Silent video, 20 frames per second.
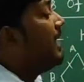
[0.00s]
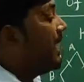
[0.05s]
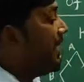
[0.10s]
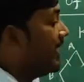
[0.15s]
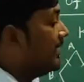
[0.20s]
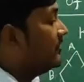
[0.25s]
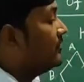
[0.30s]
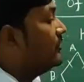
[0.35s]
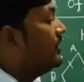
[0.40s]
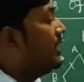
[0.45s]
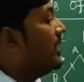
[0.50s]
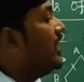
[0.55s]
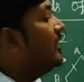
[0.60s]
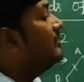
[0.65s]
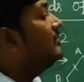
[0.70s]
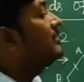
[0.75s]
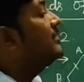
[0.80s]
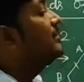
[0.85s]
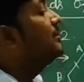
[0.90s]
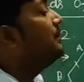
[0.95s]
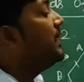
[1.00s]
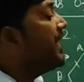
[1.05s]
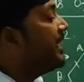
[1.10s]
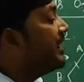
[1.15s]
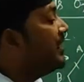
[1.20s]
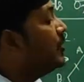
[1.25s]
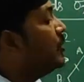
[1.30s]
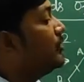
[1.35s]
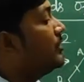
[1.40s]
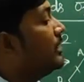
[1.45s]
as well as in
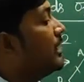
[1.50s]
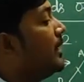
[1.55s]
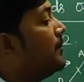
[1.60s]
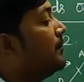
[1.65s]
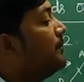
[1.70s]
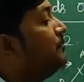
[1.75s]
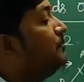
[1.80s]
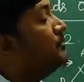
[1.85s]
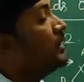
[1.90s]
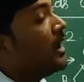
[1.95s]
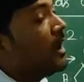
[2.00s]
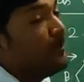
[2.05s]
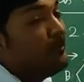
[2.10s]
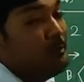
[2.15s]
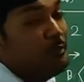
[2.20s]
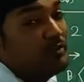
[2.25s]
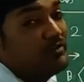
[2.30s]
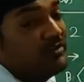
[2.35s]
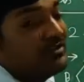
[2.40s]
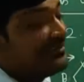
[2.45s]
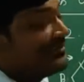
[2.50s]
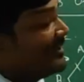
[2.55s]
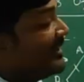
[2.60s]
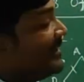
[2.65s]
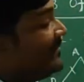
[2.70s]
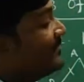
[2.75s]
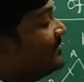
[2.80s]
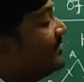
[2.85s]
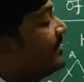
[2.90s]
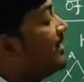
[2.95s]
parallelogram opposite
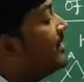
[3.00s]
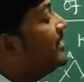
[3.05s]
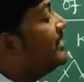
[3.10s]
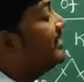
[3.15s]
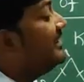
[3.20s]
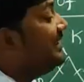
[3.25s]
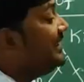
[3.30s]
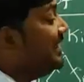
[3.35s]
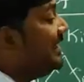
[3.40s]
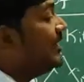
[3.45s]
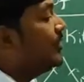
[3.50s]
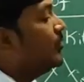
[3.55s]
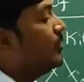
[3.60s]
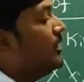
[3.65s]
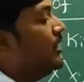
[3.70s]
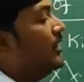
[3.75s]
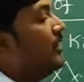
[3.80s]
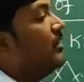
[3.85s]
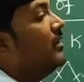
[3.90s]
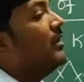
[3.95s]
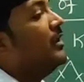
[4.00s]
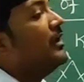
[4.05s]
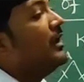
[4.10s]
sides are equal,